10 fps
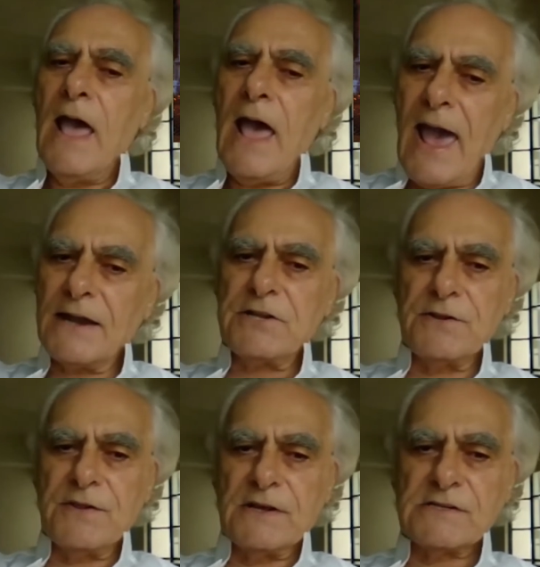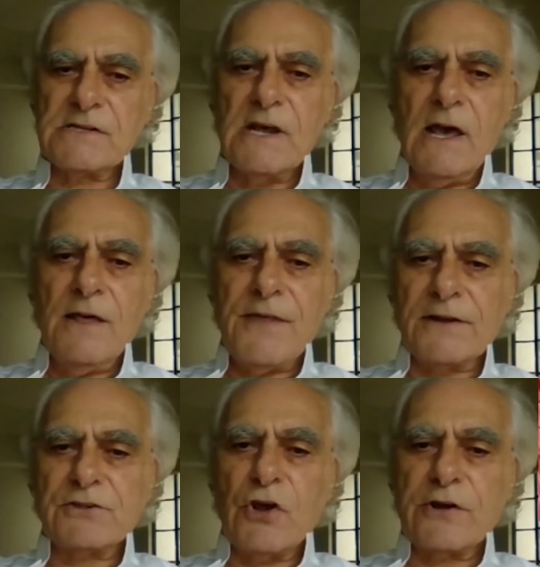Add to this
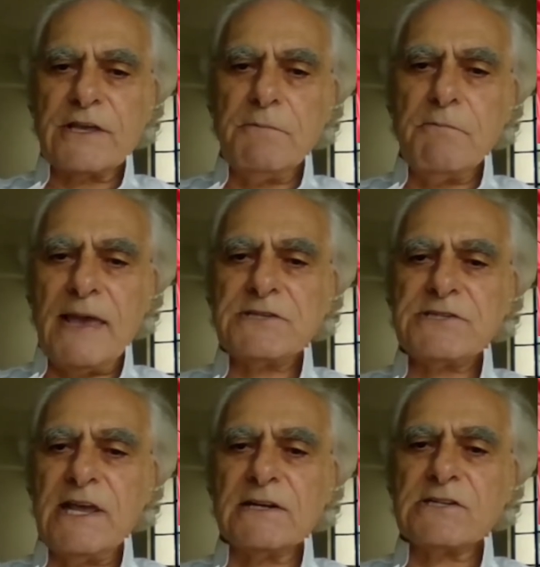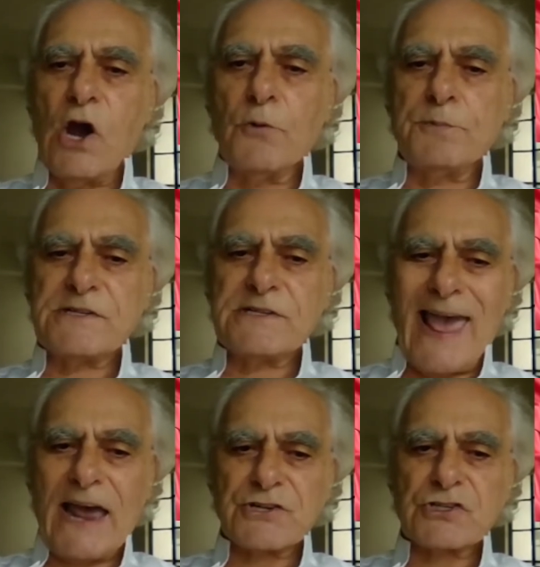that Turkey may see its hopes
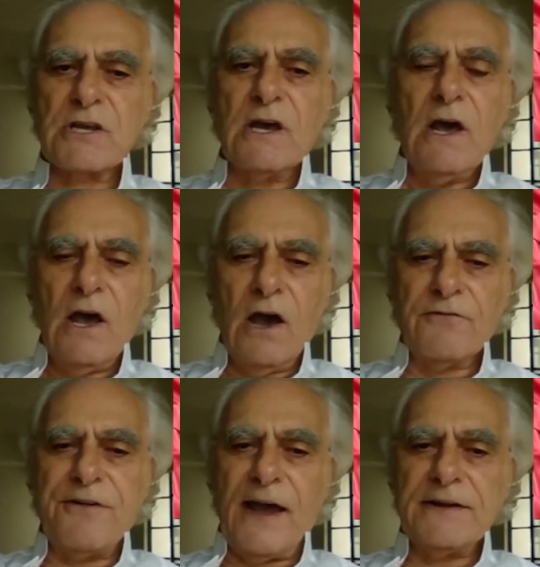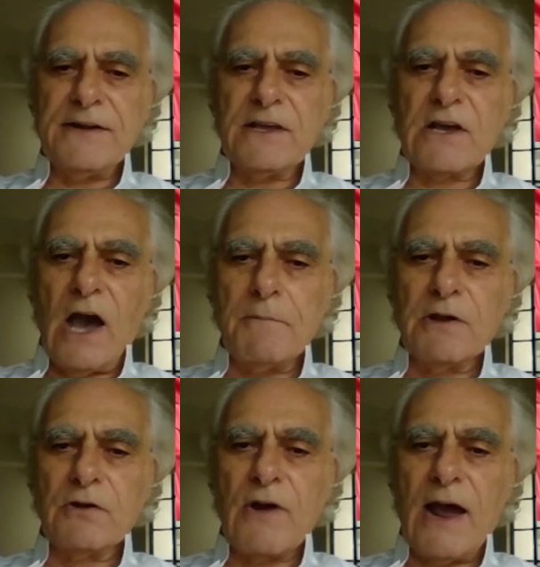dashed of finding
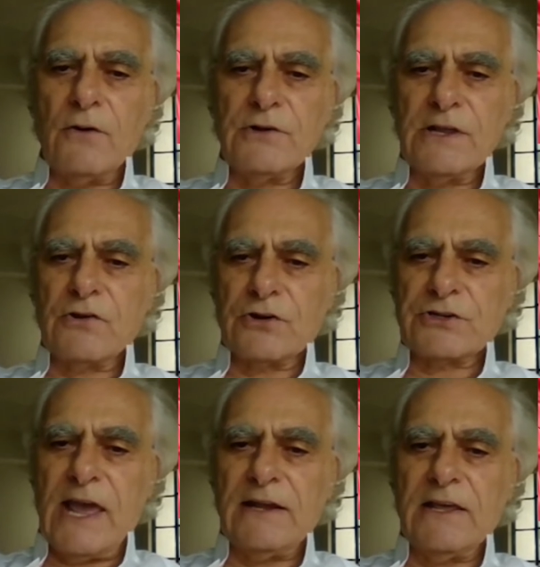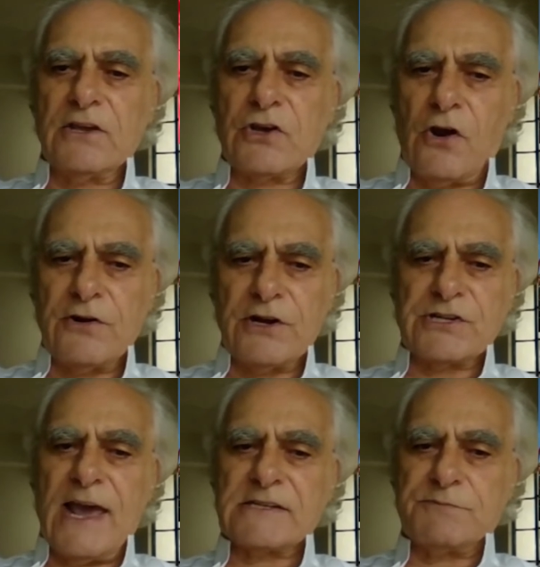common ground in curtailing Kurdish
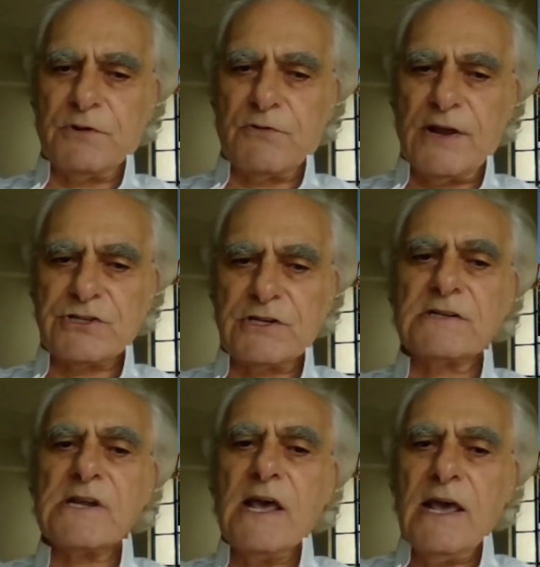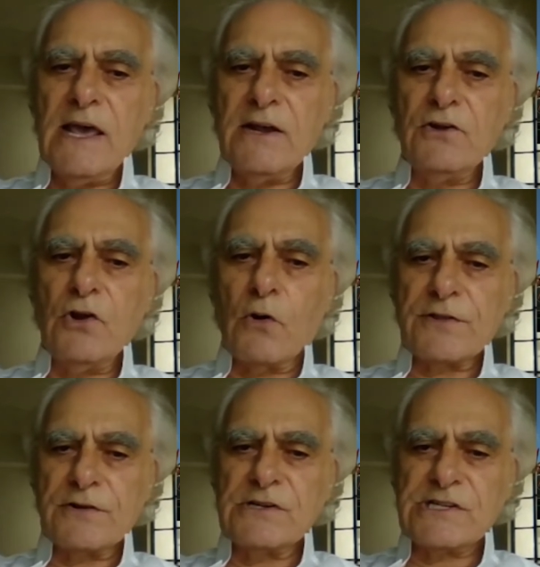aspirations in
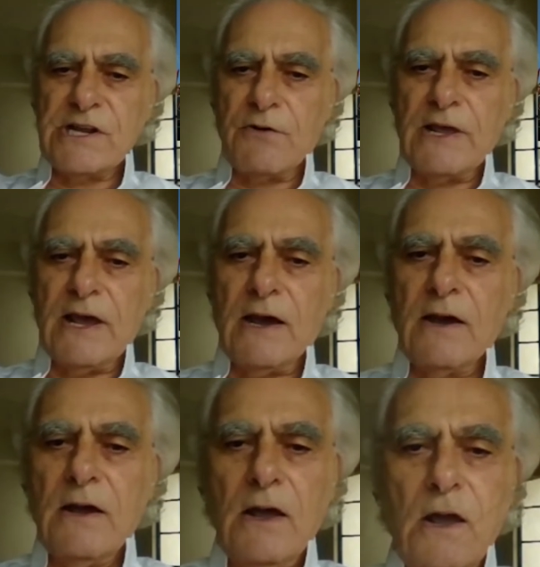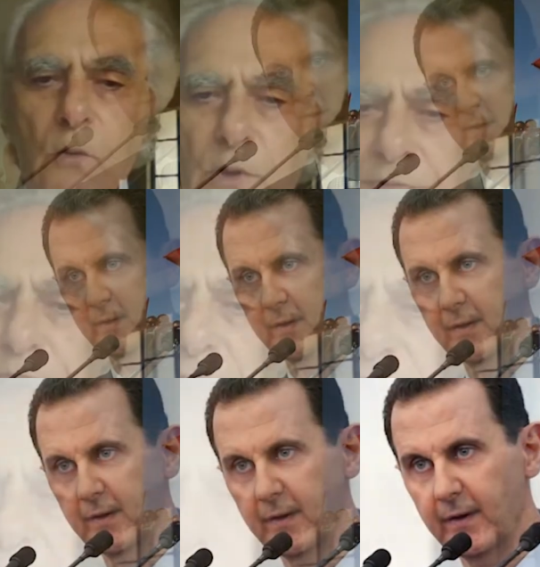northern Syria with
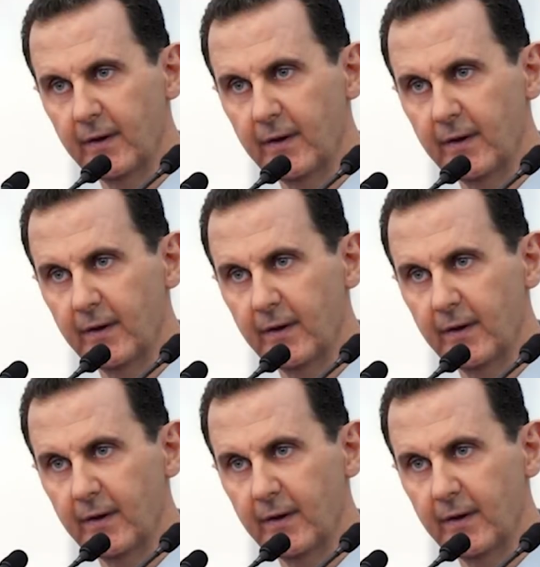President Bashar